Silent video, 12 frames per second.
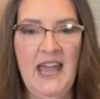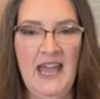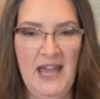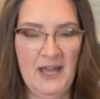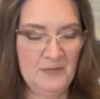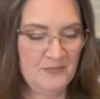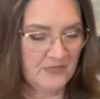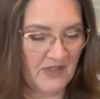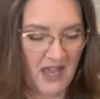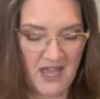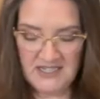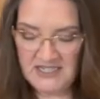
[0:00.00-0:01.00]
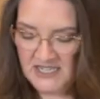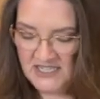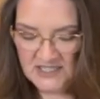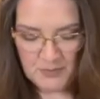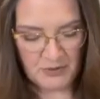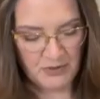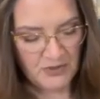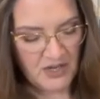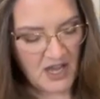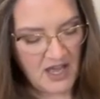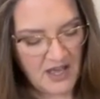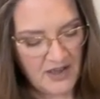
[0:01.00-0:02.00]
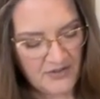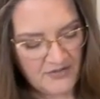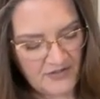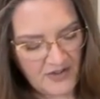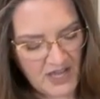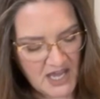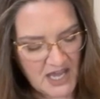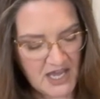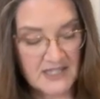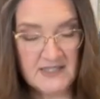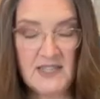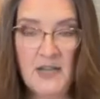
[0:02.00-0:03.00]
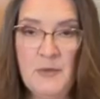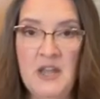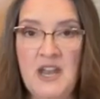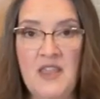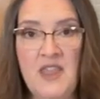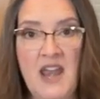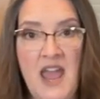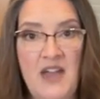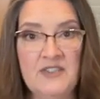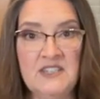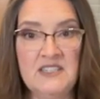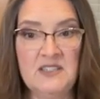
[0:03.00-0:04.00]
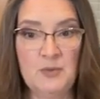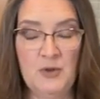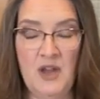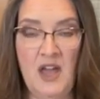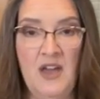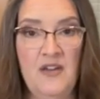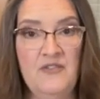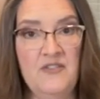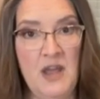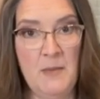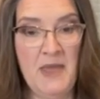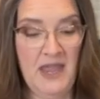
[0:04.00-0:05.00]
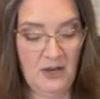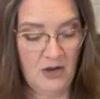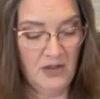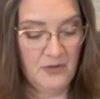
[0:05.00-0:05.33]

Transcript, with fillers: Um, a teaspoon of uh, cinnamon and then a half a teaspoon of nutmeg.